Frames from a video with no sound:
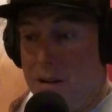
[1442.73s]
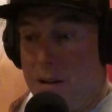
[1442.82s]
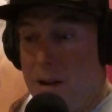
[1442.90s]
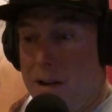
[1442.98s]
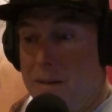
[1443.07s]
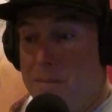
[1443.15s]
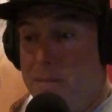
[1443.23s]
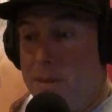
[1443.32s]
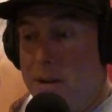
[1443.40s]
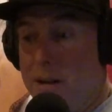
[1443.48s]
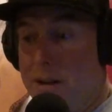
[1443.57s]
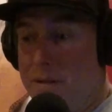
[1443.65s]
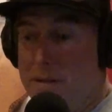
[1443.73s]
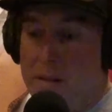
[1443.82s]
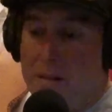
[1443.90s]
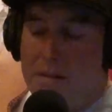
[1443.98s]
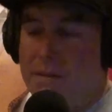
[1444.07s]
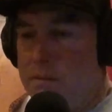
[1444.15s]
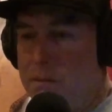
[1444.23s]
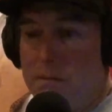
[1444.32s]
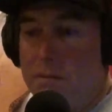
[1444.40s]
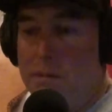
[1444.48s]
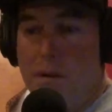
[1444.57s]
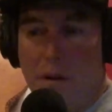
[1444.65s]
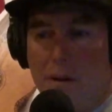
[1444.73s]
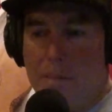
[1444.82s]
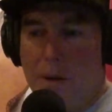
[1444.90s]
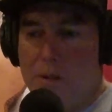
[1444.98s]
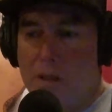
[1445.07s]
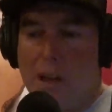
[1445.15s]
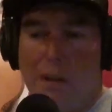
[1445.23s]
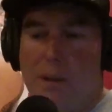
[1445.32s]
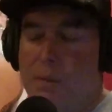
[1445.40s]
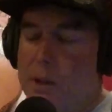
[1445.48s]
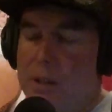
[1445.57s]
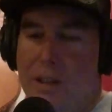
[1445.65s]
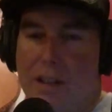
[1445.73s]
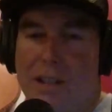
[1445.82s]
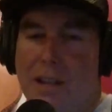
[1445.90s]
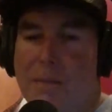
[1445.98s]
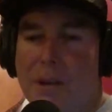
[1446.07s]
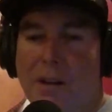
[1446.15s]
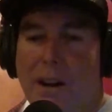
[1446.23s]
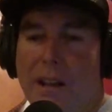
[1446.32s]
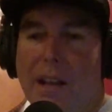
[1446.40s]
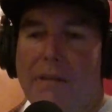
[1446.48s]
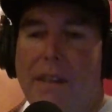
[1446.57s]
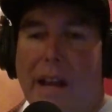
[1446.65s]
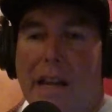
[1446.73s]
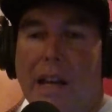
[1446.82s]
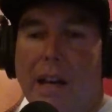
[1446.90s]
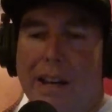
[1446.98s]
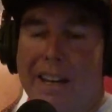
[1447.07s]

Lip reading: I'm most of the time, especially this time of year, I love that heat.